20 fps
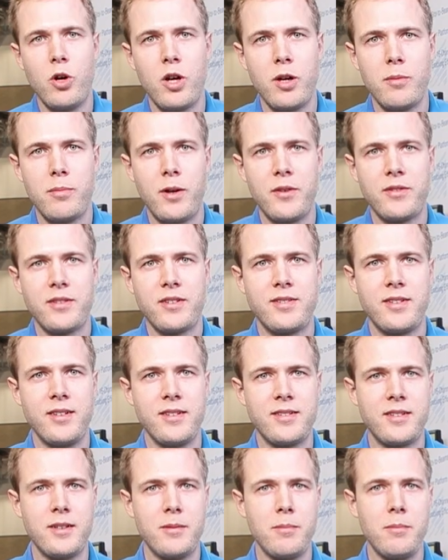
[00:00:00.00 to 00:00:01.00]
more about the
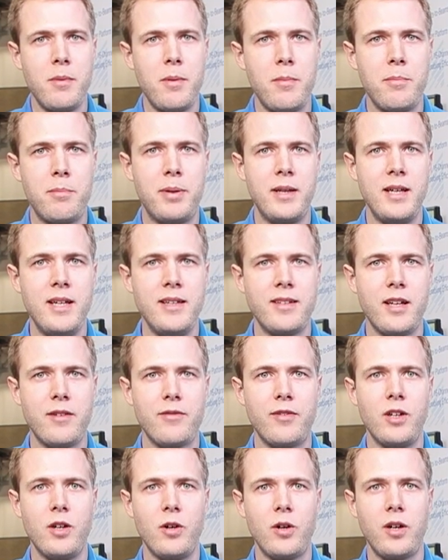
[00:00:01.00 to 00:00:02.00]
system, please
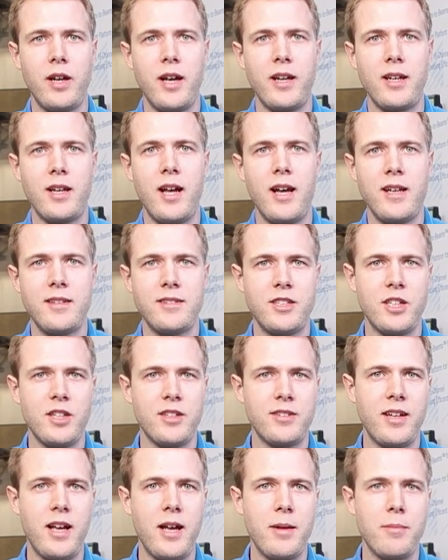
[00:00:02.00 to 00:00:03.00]
have a look at last
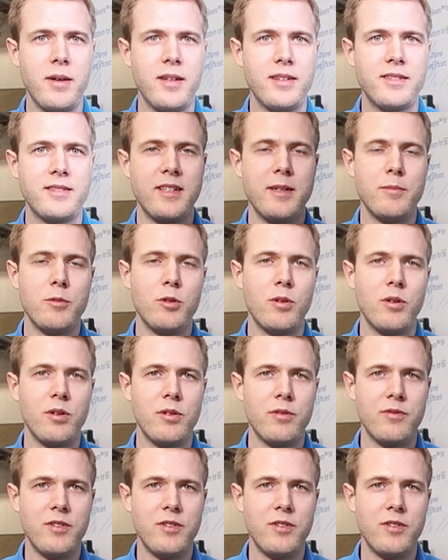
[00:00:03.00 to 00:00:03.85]
year's IMS demo